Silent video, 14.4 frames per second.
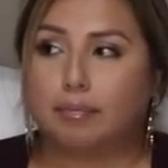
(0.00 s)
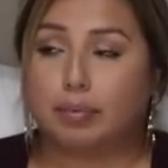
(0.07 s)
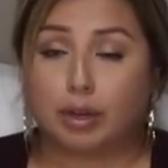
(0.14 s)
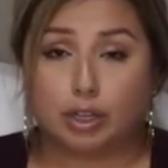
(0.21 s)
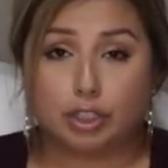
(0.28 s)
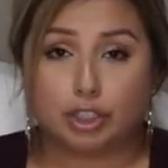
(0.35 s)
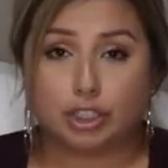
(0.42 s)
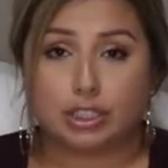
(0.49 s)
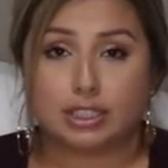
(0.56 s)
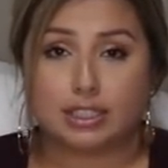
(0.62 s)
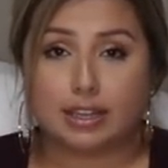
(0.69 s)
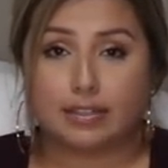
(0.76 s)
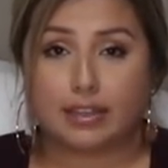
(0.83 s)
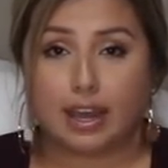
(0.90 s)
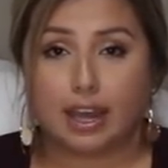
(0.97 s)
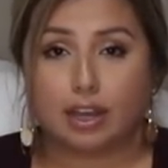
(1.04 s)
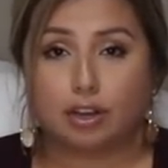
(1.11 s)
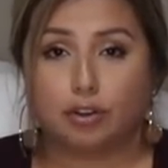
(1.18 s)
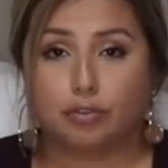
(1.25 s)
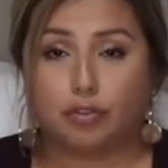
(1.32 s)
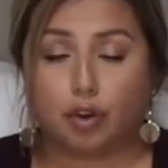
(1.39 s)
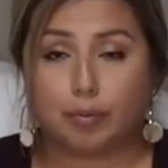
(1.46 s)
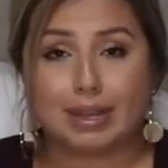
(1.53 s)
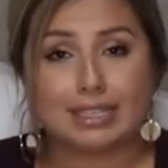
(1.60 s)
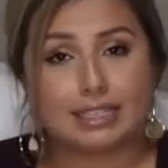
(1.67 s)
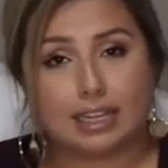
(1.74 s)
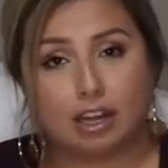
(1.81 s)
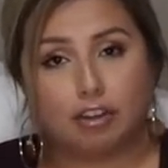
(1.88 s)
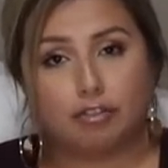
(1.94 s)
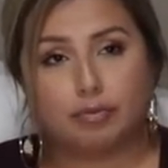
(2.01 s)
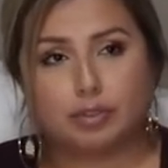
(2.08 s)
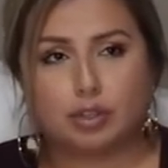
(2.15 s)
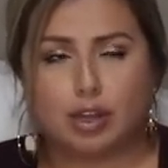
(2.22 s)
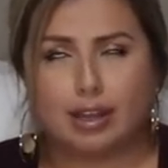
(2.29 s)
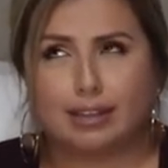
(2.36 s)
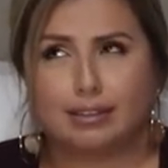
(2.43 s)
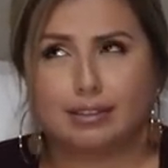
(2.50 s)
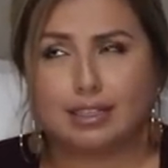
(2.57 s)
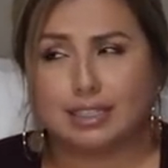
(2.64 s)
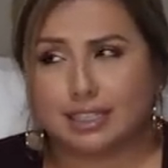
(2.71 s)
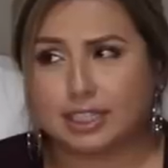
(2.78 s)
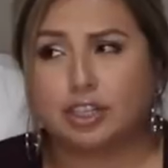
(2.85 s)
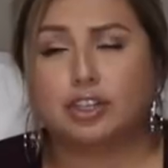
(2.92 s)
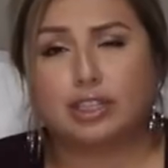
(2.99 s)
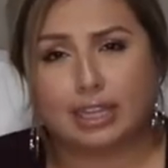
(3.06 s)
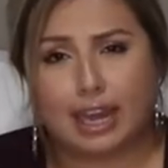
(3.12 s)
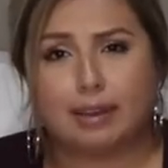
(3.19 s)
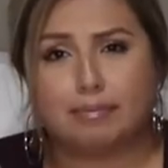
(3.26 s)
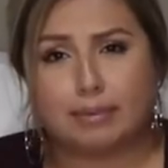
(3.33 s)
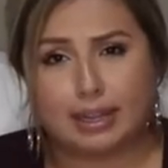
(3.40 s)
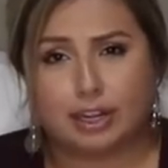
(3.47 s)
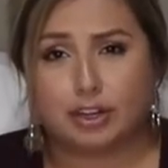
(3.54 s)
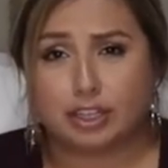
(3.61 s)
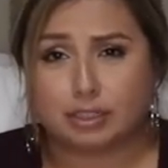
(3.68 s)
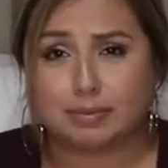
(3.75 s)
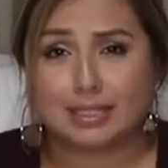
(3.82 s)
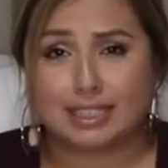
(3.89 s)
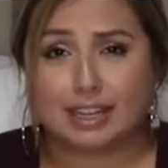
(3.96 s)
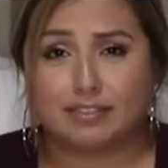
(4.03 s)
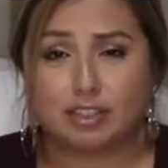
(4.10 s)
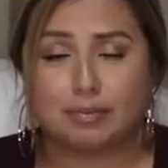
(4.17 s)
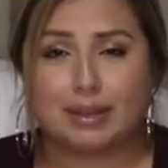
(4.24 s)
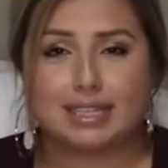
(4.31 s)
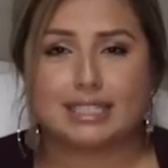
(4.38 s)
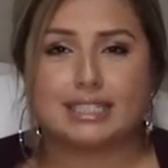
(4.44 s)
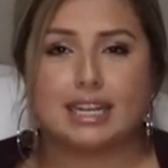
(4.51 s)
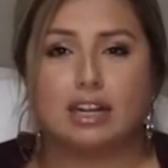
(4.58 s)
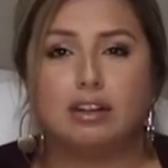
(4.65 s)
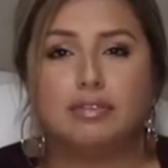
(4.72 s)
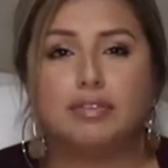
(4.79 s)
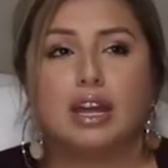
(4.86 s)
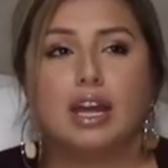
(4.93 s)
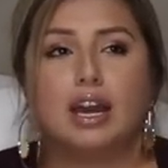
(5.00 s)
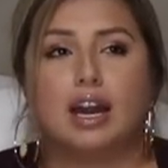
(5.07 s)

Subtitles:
purchased the echo for myself, so I considered that my Christmas gift to myself.